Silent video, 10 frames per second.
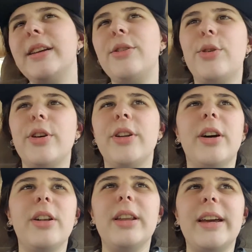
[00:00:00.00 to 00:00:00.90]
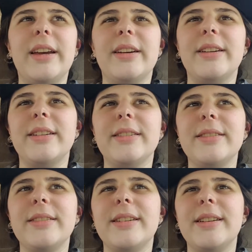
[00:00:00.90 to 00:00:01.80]
you can all, like, I
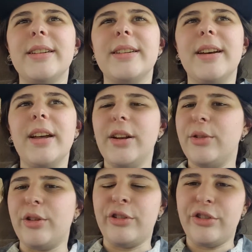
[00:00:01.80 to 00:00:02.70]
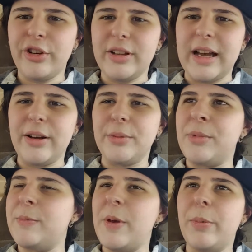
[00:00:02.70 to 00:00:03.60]
don't know, just chill out and
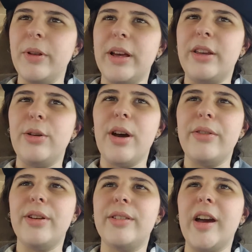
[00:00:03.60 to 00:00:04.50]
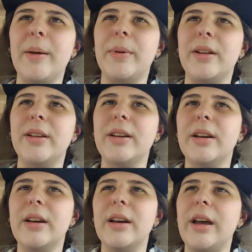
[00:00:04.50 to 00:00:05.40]
meet people like you, have a good time, and
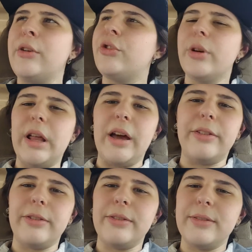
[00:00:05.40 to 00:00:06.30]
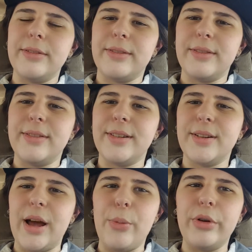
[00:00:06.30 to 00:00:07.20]
enjoy life.
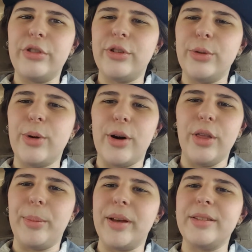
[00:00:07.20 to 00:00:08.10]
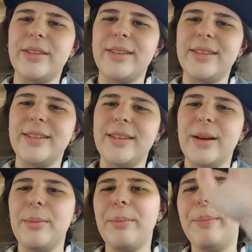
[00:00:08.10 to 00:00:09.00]
I wish you all the best.
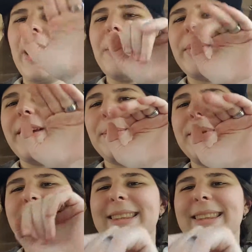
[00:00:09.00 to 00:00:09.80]
Bye, peeps.